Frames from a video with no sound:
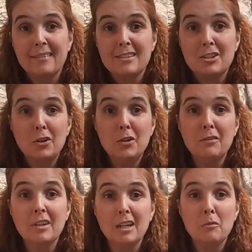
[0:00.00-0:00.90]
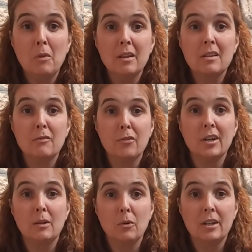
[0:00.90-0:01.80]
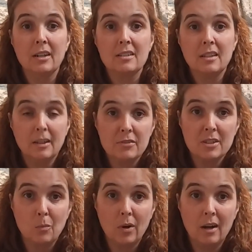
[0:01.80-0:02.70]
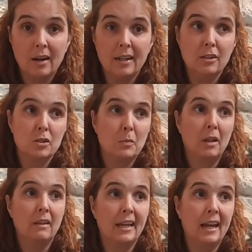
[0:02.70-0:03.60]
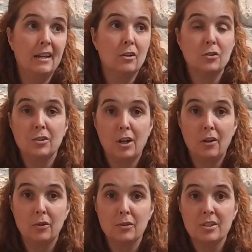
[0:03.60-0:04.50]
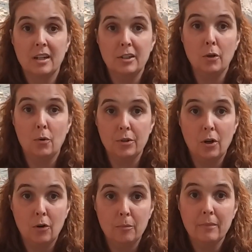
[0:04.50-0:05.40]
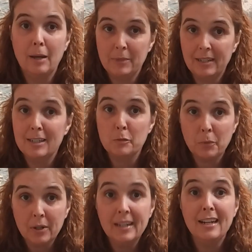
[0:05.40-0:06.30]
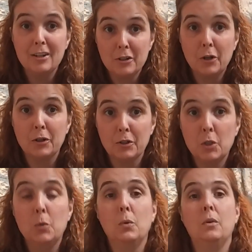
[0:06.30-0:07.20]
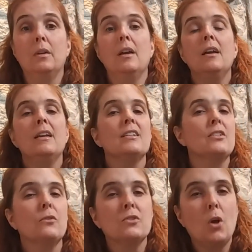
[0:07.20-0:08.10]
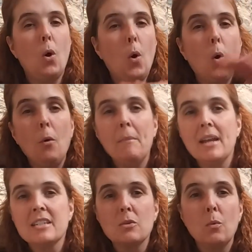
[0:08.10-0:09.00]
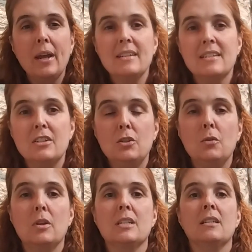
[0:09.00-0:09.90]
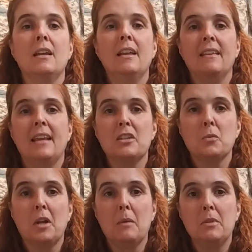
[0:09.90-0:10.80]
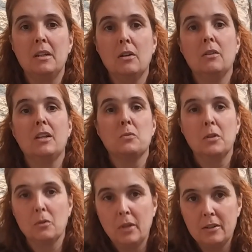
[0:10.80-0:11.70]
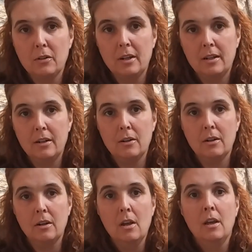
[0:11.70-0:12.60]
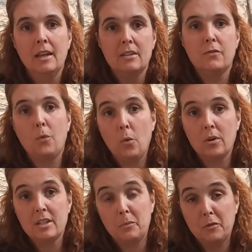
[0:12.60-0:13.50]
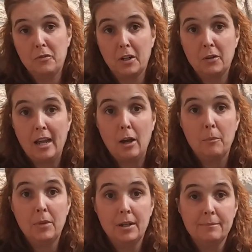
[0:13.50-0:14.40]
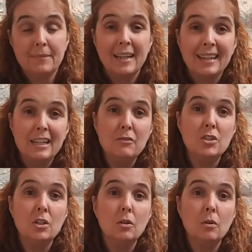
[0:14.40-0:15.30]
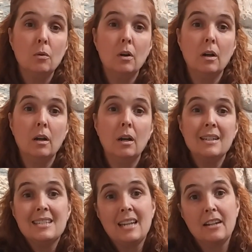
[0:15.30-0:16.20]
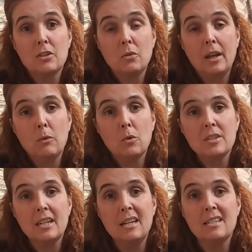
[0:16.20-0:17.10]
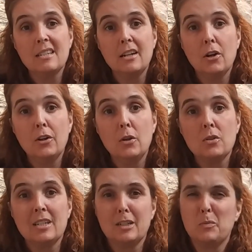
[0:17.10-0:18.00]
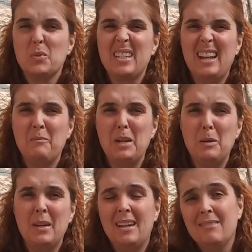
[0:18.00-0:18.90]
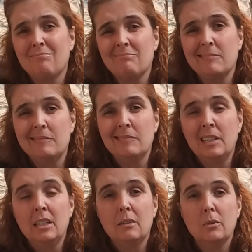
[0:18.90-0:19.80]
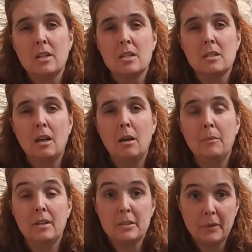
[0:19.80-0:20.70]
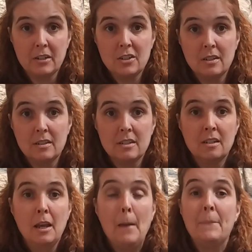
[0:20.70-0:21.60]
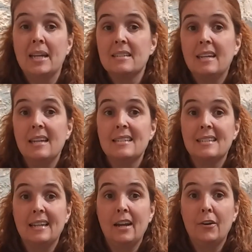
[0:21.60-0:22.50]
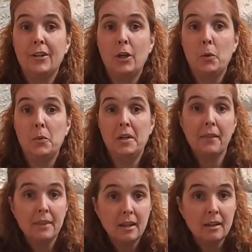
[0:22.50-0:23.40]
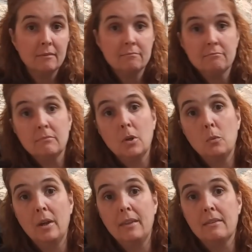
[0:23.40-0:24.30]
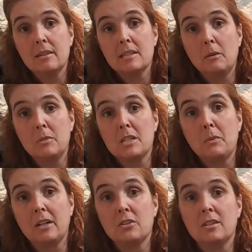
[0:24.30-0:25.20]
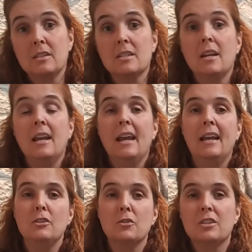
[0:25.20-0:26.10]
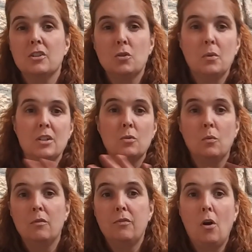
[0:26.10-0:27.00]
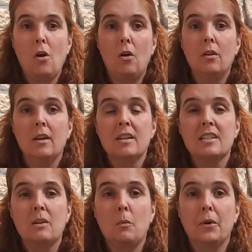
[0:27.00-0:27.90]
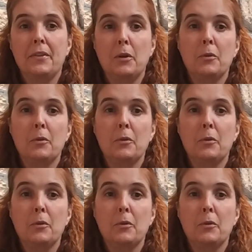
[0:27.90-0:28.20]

So you even get a month free where you get to live somewhere and you spent like $800 and you own a home. I mean, it's pretty darn cool. So there's a whole mess of ways to do this. That's what I'm here. That's what your lender here is for, to help you figure it out. But it gives you a sense, right? Worst case scenario, 6% maybe with some inspections. Best case scenario, nothing with some inspections. And your situation will fall somewhere in there.